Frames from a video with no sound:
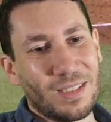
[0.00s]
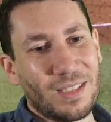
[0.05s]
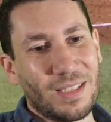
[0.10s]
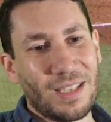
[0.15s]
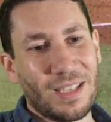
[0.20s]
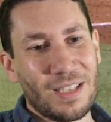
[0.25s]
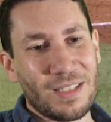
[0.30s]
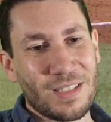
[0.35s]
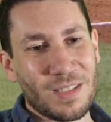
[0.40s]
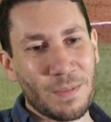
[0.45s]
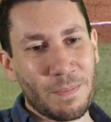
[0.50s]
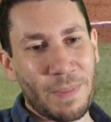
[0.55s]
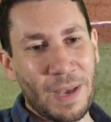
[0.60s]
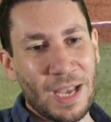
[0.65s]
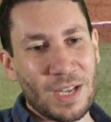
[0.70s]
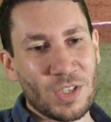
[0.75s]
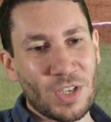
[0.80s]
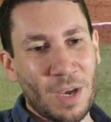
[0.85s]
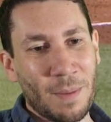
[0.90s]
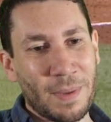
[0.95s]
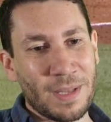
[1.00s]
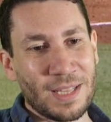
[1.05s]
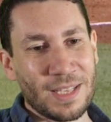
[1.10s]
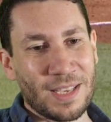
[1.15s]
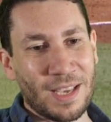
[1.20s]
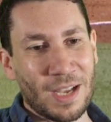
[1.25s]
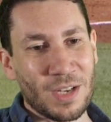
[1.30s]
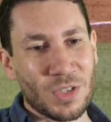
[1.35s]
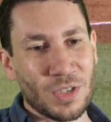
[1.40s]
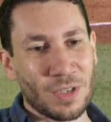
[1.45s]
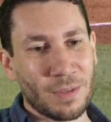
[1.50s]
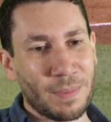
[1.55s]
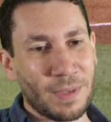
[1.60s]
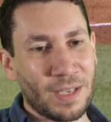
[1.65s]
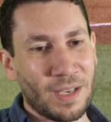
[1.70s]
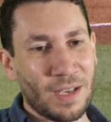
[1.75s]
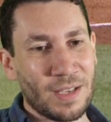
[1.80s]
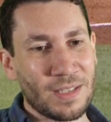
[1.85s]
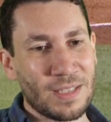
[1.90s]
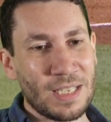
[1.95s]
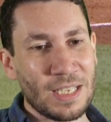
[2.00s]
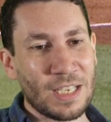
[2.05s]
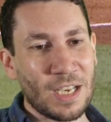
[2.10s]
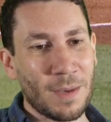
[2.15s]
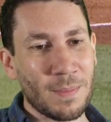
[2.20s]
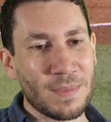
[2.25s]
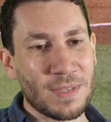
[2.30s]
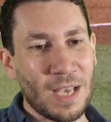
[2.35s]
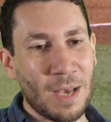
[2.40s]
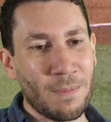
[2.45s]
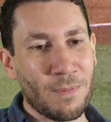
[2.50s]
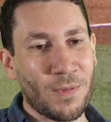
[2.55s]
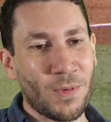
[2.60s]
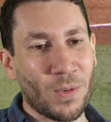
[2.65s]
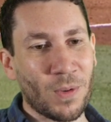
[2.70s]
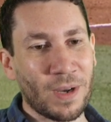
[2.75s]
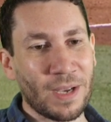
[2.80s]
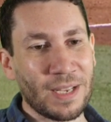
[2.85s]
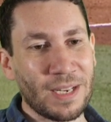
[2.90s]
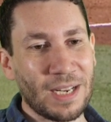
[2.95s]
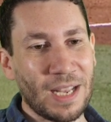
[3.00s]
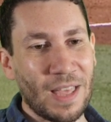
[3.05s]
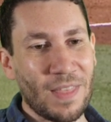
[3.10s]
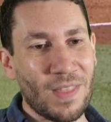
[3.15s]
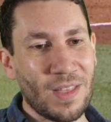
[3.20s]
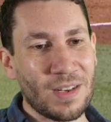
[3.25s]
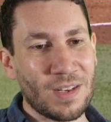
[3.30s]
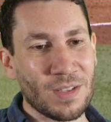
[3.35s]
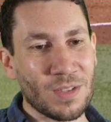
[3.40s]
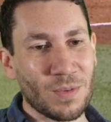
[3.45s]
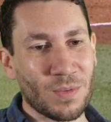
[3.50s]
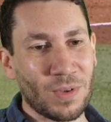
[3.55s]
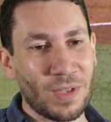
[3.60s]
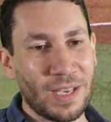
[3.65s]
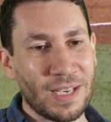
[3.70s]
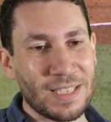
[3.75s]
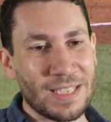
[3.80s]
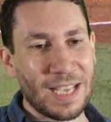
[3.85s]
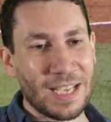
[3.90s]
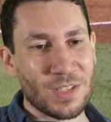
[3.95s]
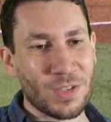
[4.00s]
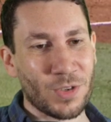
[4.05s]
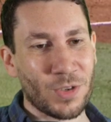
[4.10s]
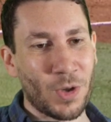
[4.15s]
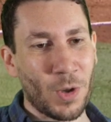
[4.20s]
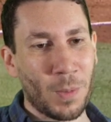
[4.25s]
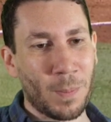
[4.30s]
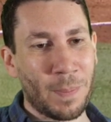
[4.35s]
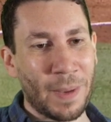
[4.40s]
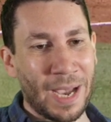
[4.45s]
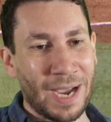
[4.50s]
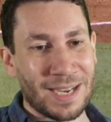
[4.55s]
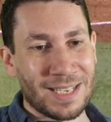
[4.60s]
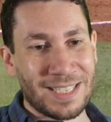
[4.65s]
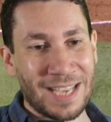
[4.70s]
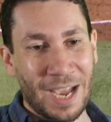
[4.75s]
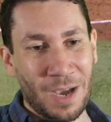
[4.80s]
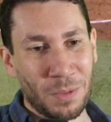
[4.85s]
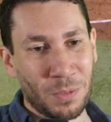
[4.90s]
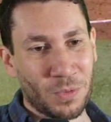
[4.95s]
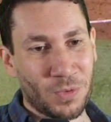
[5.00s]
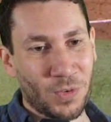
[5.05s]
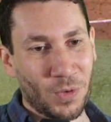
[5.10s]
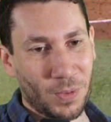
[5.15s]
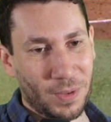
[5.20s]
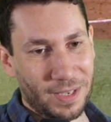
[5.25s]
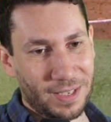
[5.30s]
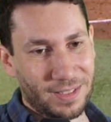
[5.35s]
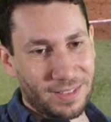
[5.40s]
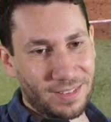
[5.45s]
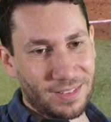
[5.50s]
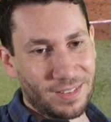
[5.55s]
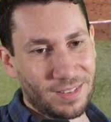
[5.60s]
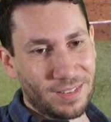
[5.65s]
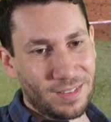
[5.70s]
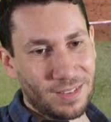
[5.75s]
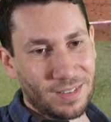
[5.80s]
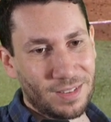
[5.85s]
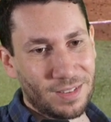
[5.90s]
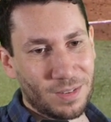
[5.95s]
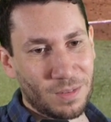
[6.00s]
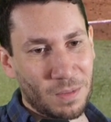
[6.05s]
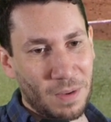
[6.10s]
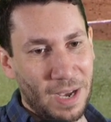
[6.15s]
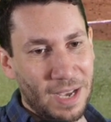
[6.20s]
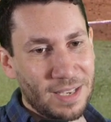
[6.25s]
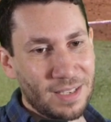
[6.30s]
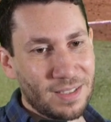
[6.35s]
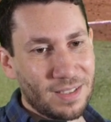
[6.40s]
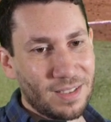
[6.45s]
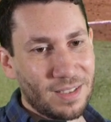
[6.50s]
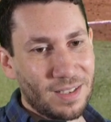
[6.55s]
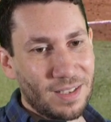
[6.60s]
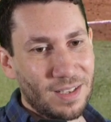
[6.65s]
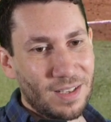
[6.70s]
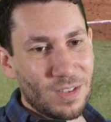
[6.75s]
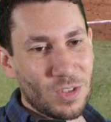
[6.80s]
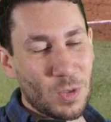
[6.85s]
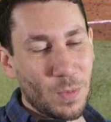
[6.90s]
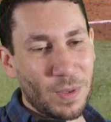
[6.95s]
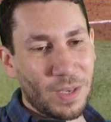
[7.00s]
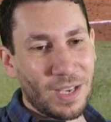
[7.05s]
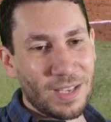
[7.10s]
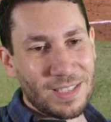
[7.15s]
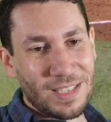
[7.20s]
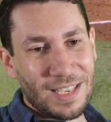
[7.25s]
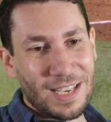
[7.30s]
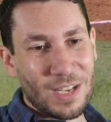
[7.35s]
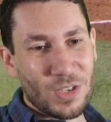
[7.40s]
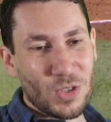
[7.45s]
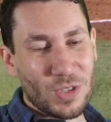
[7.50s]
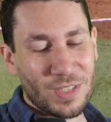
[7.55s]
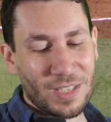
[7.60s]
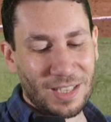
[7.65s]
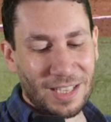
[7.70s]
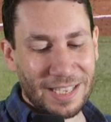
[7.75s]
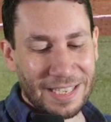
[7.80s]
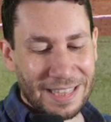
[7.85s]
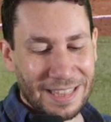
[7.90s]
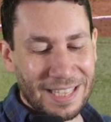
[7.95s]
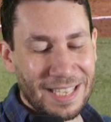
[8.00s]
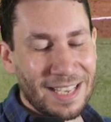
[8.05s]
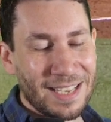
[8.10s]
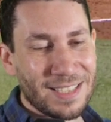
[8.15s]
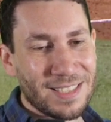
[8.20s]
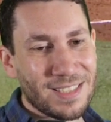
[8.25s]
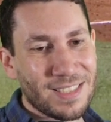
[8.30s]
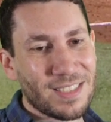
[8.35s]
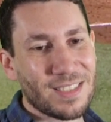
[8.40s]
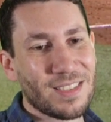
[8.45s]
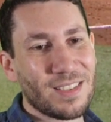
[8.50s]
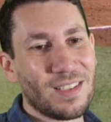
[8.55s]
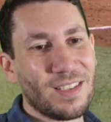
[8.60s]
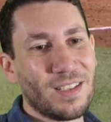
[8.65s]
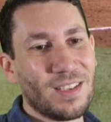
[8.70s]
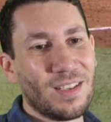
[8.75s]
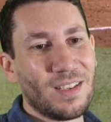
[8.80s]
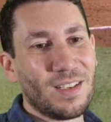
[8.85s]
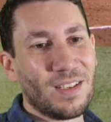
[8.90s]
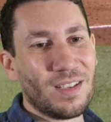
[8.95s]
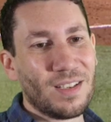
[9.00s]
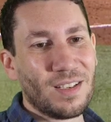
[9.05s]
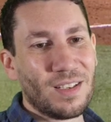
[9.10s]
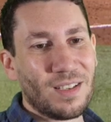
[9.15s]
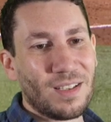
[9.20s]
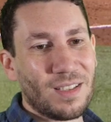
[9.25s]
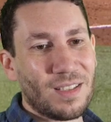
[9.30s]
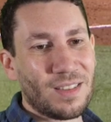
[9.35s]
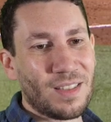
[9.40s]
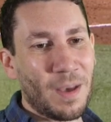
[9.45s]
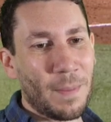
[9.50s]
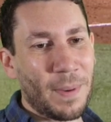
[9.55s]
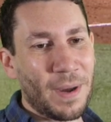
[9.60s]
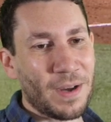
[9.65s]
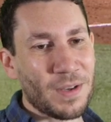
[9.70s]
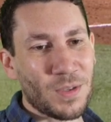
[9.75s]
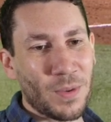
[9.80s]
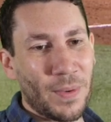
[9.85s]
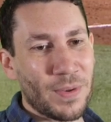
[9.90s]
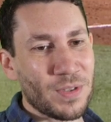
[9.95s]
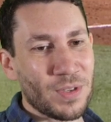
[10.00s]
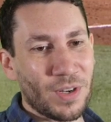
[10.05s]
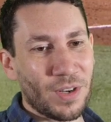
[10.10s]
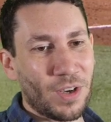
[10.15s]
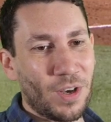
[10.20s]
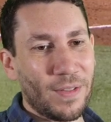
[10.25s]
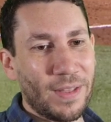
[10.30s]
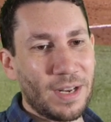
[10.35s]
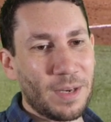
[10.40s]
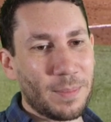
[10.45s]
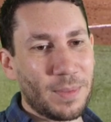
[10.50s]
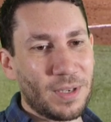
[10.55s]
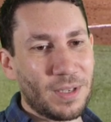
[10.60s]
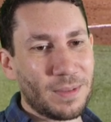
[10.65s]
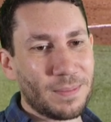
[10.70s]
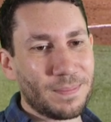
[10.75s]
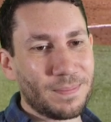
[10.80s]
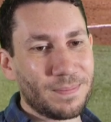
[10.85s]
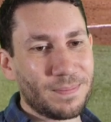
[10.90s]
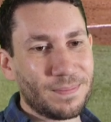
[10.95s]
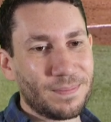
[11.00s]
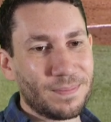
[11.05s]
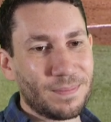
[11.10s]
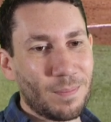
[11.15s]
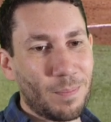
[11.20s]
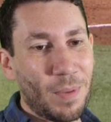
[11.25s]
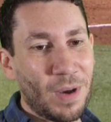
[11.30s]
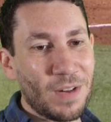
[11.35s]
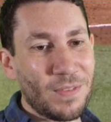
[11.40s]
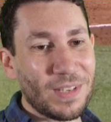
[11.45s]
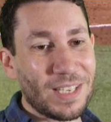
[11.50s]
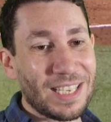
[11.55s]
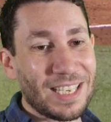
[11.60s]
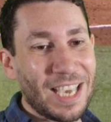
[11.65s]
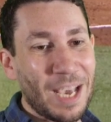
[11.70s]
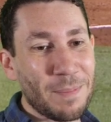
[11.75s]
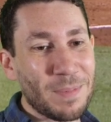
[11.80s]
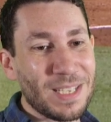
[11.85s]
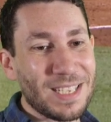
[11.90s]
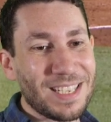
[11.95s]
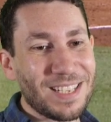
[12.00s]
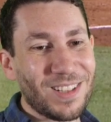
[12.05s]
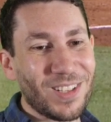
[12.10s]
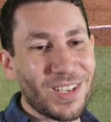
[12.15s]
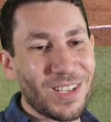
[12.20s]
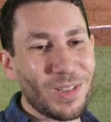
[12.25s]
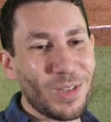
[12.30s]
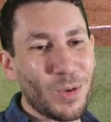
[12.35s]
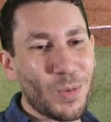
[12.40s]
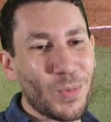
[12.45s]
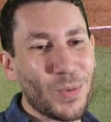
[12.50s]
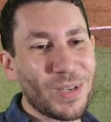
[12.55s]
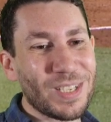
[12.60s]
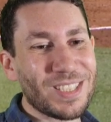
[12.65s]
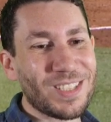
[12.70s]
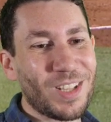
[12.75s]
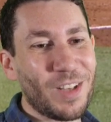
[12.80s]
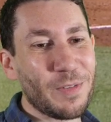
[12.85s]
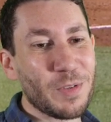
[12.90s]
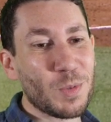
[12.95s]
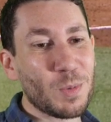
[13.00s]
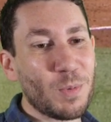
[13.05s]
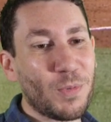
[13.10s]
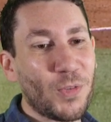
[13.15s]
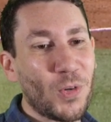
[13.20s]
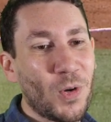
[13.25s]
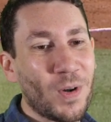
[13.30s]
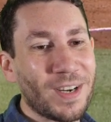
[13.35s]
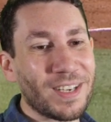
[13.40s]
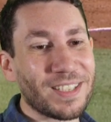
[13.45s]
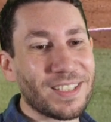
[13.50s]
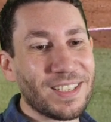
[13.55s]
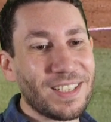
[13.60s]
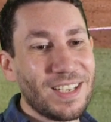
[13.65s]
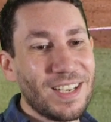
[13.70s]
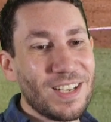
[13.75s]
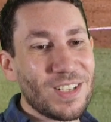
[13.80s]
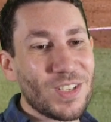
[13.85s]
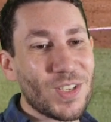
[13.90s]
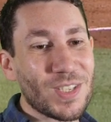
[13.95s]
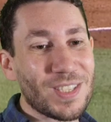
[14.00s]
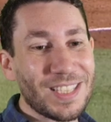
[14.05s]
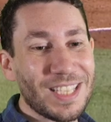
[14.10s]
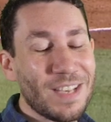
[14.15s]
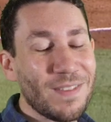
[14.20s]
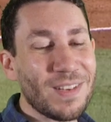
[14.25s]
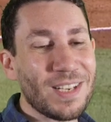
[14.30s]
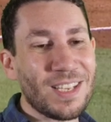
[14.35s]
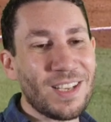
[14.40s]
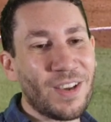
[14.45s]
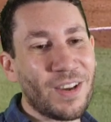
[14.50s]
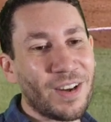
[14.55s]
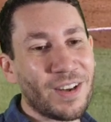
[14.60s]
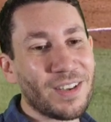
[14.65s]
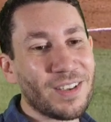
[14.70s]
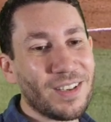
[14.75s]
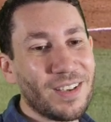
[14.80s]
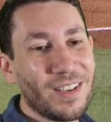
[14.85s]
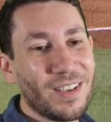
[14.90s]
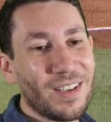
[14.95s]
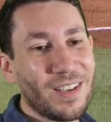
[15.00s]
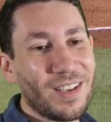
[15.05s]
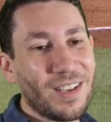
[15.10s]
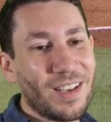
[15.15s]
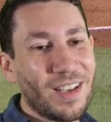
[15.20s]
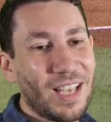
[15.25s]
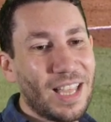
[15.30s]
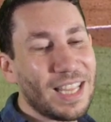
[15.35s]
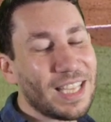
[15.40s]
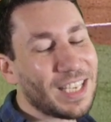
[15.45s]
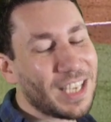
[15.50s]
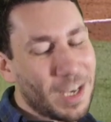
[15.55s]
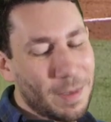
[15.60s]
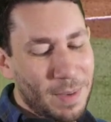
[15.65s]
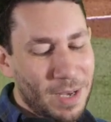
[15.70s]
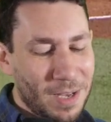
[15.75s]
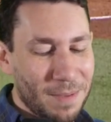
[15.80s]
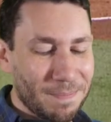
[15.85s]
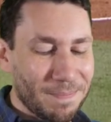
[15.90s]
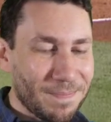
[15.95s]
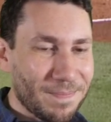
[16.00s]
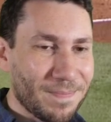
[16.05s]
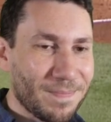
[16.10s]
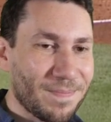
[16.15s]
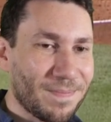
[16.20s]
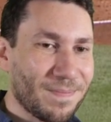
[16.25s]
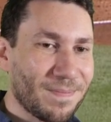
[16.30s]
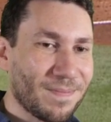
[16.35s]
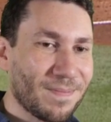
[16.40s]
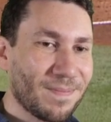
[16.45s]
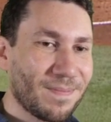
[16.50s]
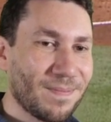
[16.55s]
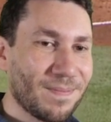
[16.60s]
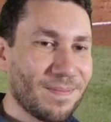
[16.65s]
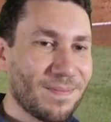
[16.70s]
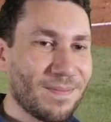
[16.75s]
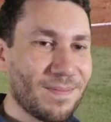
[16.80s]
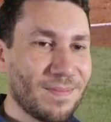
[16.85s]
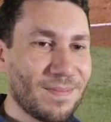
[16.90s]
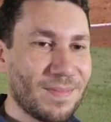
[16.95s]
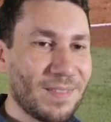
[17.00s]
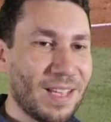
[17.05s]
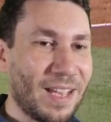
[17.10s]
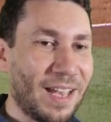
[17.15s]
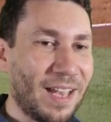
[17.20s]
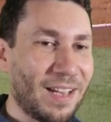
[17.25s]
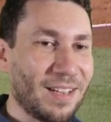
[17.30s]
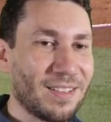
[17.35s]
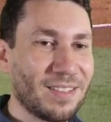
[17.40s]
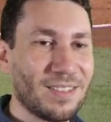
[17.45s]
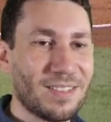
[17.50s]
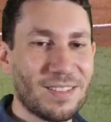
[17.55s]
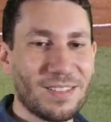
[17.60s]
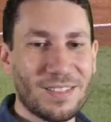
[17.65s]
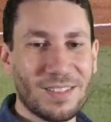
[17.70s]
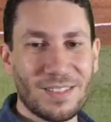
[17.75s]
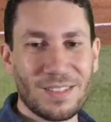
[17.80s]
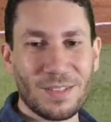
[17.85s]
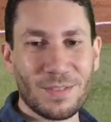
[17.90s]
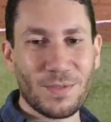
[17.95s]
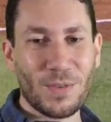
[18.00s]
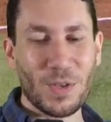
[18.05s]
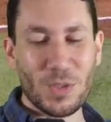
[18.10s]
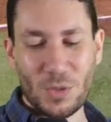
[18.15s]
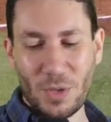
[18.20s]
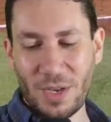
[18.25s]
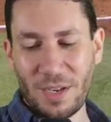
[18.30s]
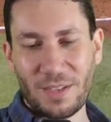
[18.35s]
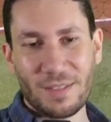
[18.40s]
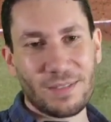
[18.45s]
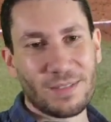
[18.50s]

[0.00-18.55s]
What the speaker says: This is a bad job by the catcher because he comes up for it and then doesn't realize to go back down for it, right? So because he catches it like this, the umpire is always going to call that a ball. But if he kept it, look where his glove was before. Just leave it here and then come up. Ah, it's frustrating.